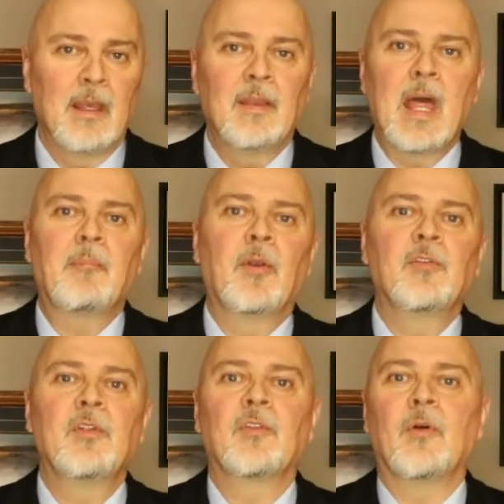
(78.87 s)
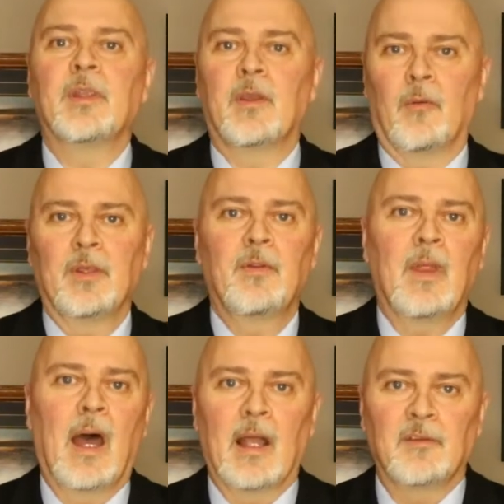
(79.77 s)
That person's going to go into
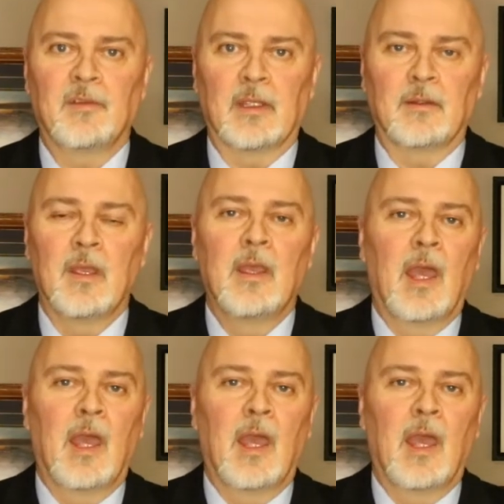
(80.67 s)
the hot seat